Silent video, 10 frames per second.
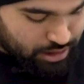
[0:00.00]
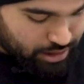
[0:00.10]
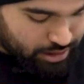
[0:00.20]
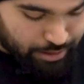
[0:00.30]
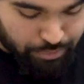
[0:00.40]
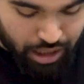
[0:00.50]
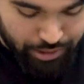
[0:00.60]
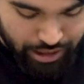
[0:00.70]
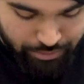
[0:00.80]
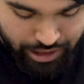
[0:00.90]
uh, that
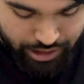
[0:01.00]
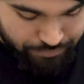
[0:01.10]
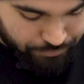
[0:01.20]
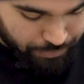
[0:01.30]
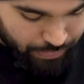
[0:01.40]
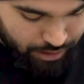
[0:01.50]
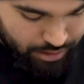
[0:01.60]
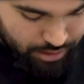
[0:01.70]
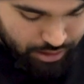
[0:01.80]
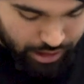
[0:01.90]
Bob and I made
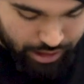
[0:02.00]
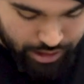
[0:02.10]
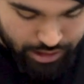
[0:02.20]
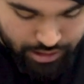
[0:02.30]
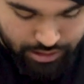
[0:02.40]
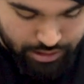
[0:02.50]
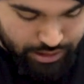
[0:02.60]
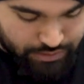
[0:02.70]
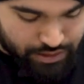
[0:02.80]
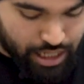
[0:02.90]
and
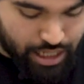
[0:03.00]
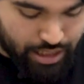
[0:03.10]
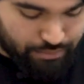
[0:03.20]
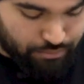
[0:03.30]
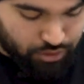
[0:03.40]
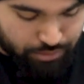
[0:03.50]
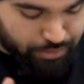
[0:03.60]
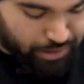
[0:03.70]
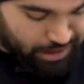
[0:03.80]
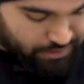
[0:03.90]
it's got
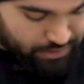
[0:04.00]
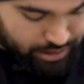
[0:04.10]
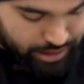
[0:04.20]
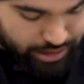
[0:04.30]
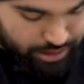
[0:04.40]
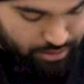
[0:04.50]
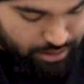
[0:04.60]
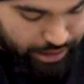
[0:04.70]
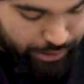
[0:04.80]
multiple buttons and